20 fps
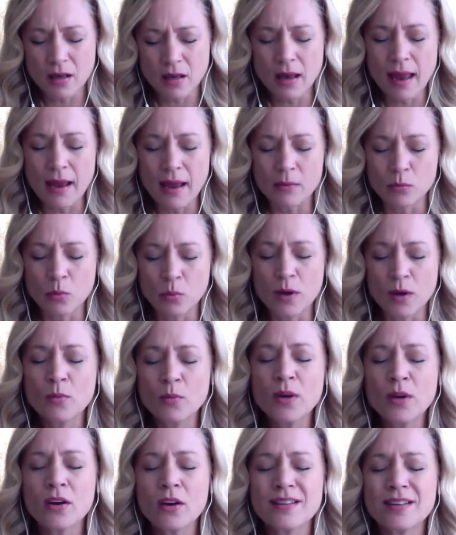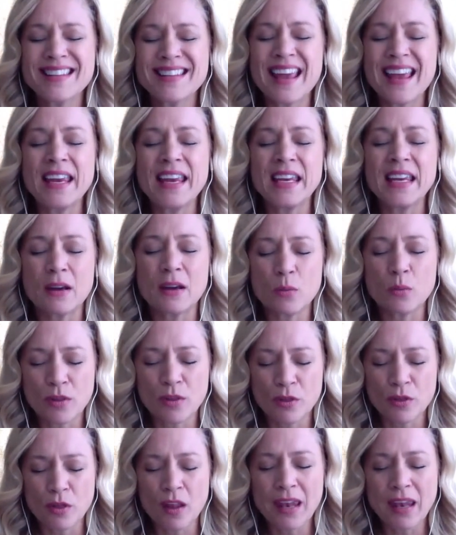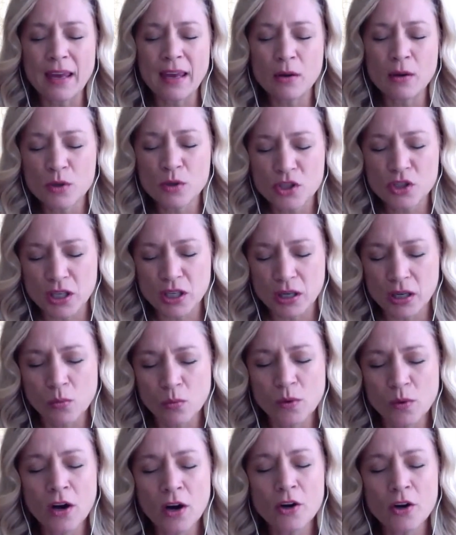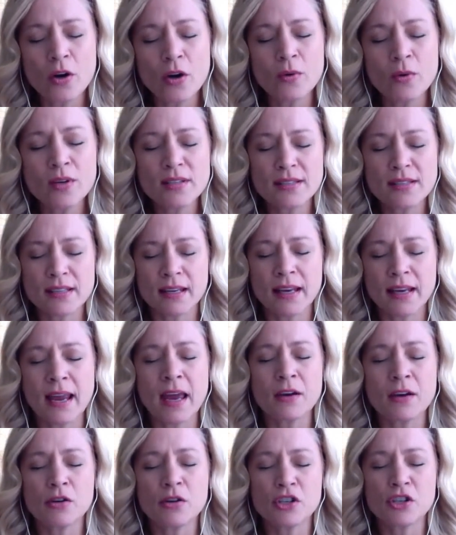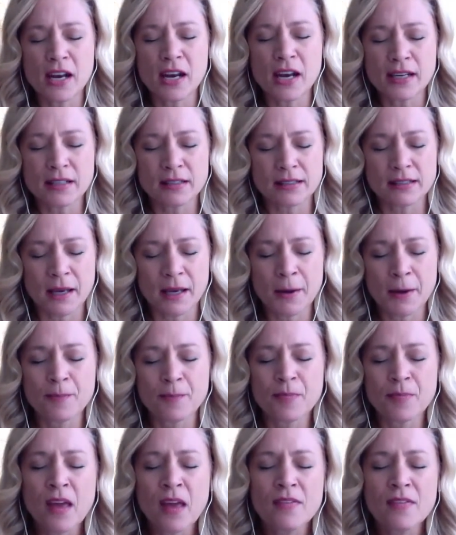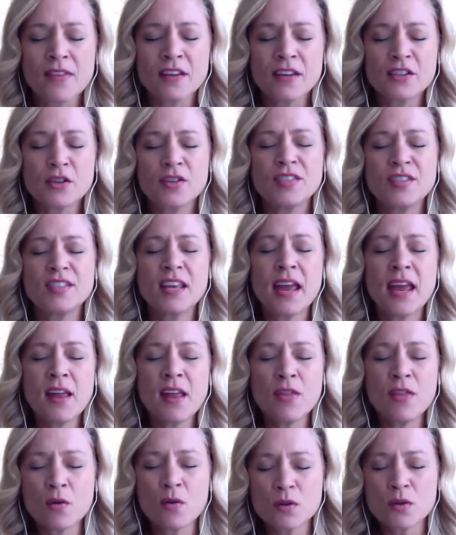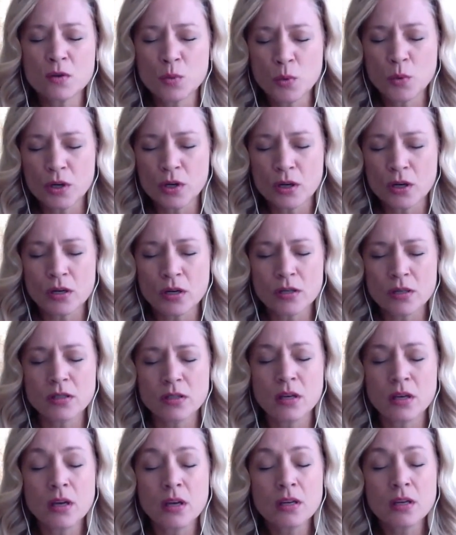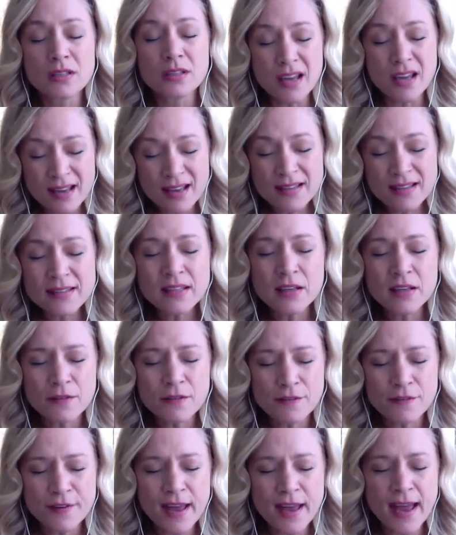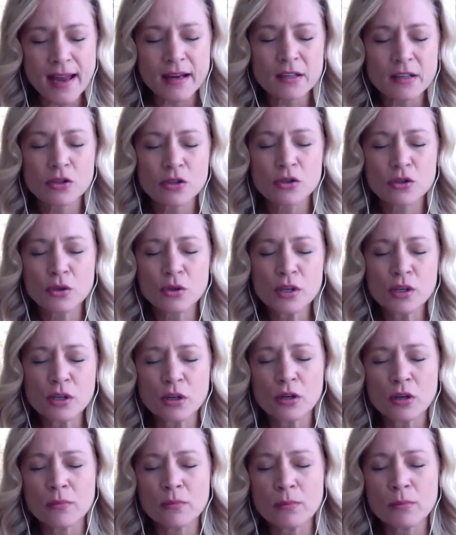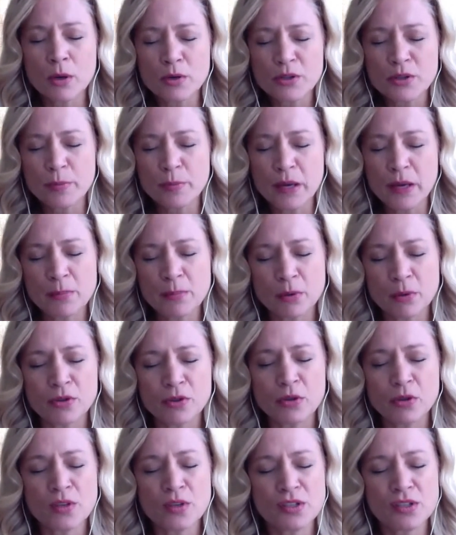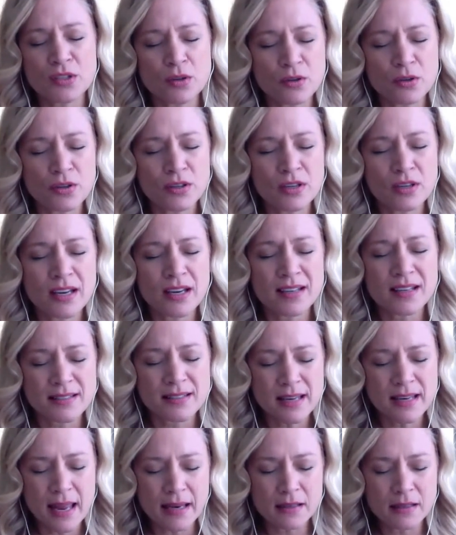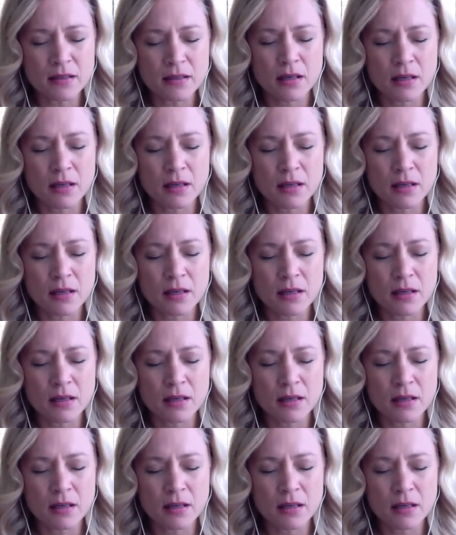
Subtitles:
when we are saying it with the languaging, we are noticing energetically that to say those words does in fact trigger most people to a certain extent.